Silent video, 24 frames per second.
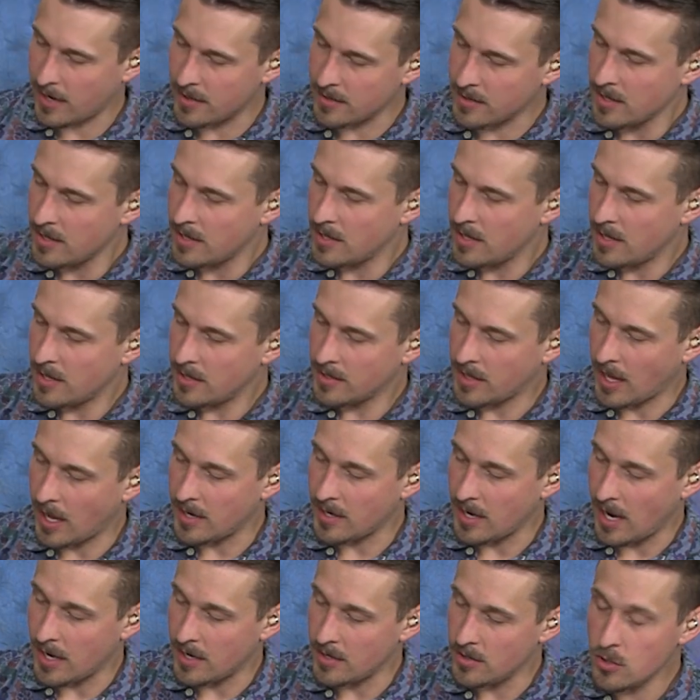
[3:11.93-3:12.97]
and
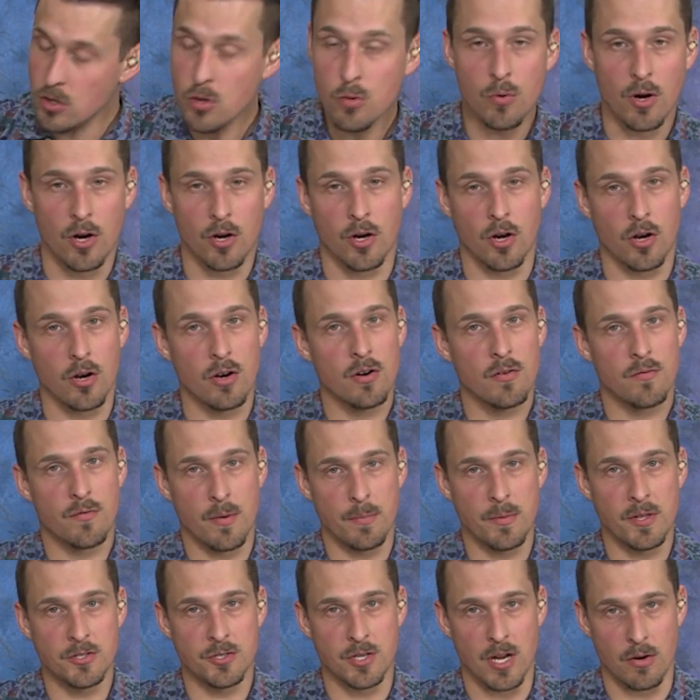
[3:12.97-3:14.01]
gain a new worker
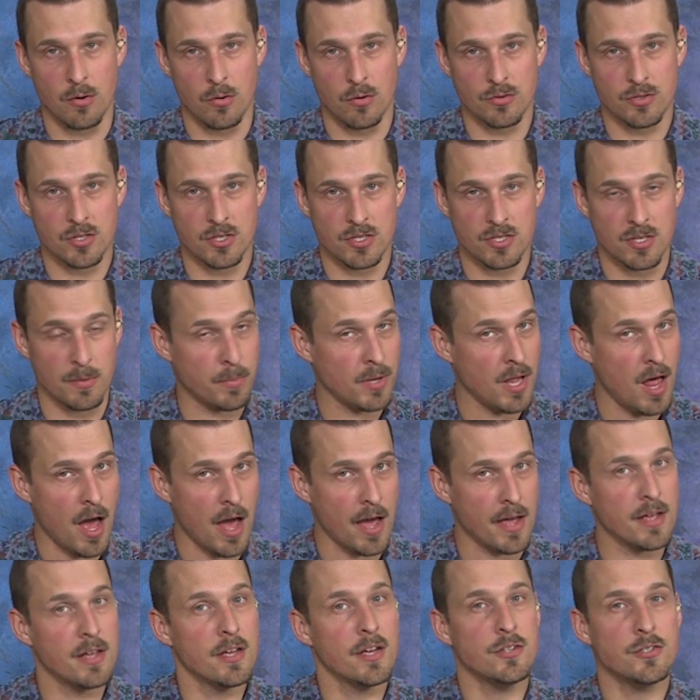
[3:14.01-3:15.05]
from the general
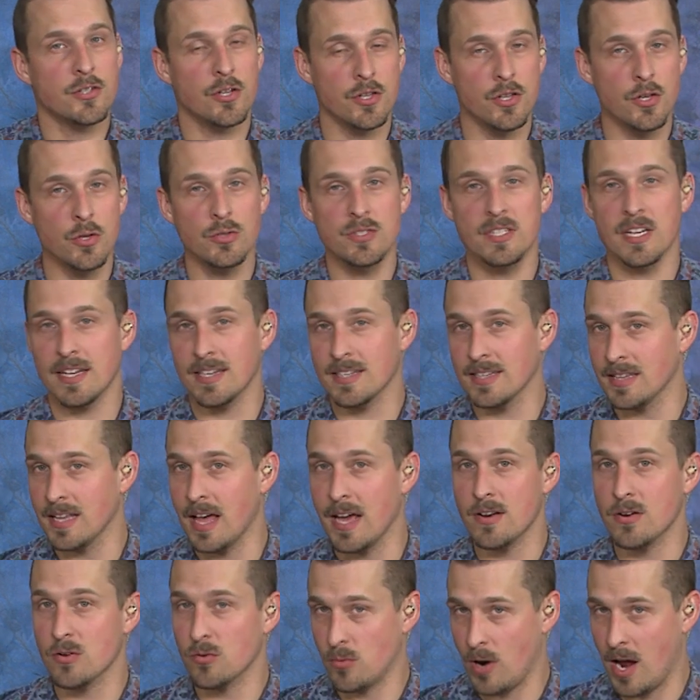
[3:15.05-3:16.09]
supply to use in
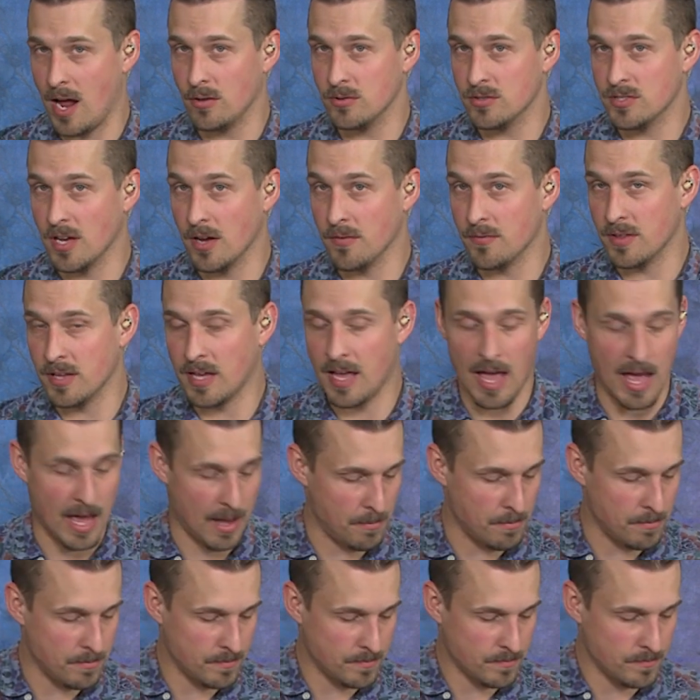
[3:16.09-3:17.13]
later rounds of the
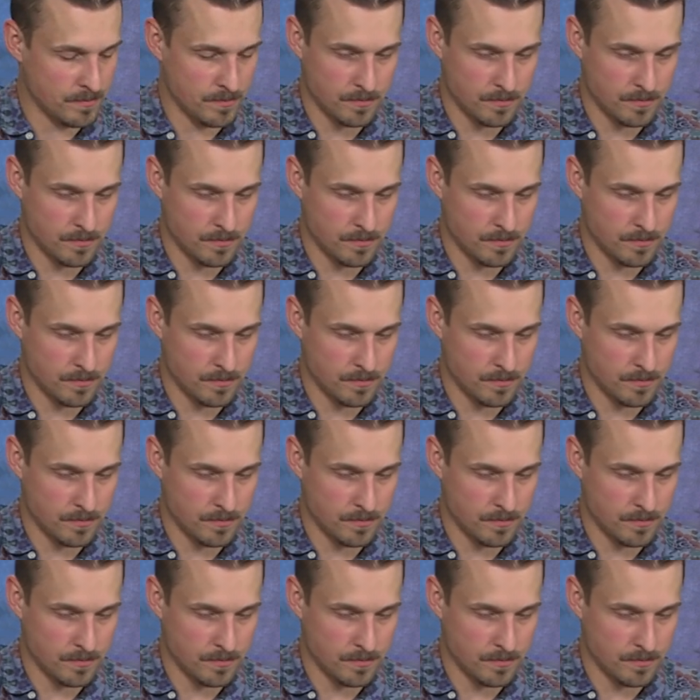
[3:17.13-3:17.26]
game.